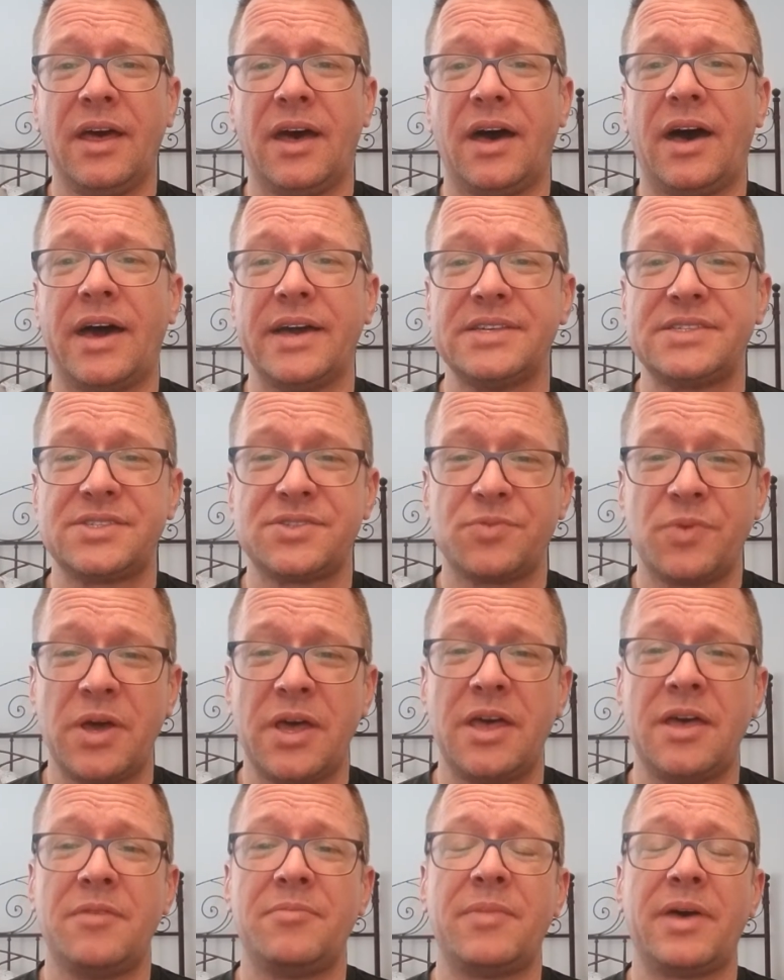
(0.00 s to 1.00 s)
I
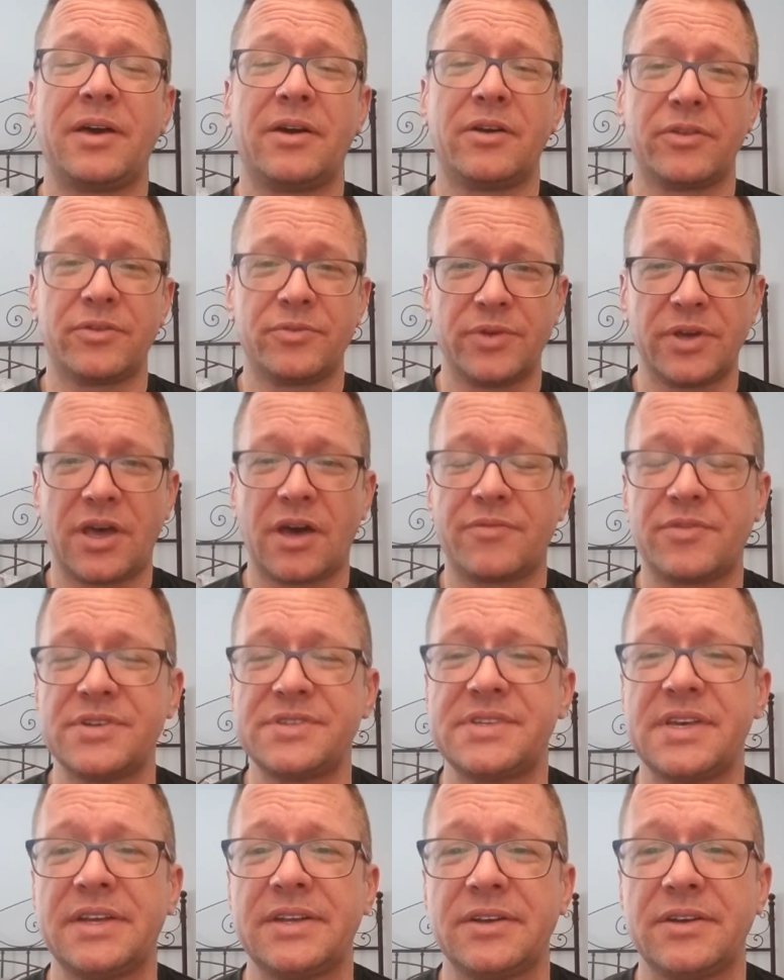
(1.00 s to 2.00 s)
swim, I go to the recovery
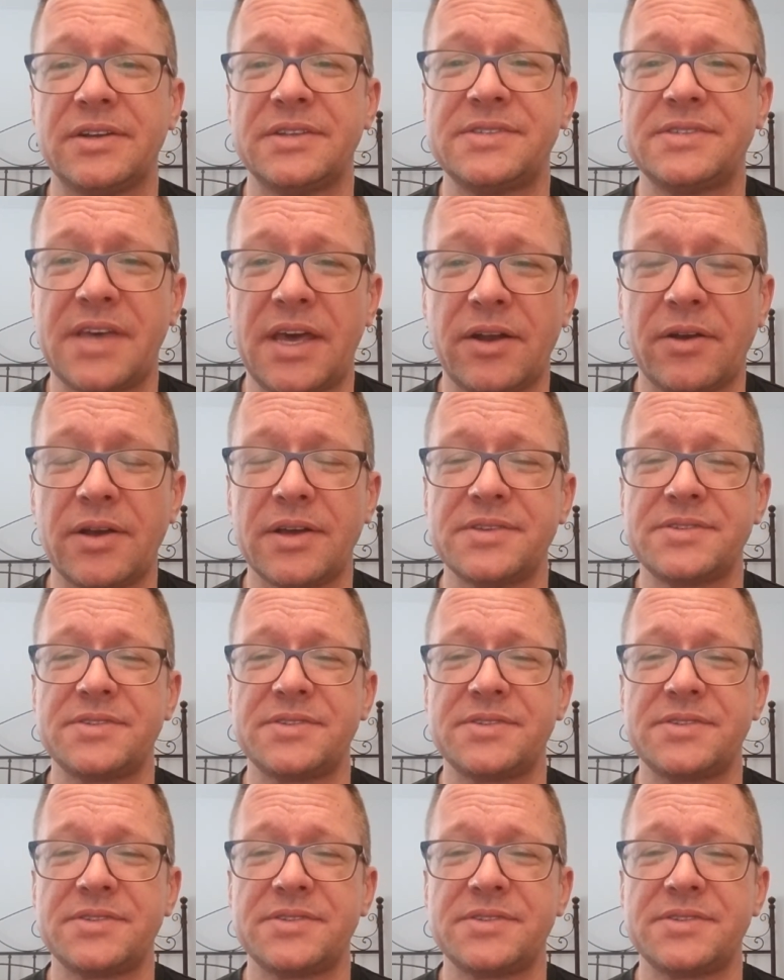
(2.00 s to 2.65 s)
center, etc.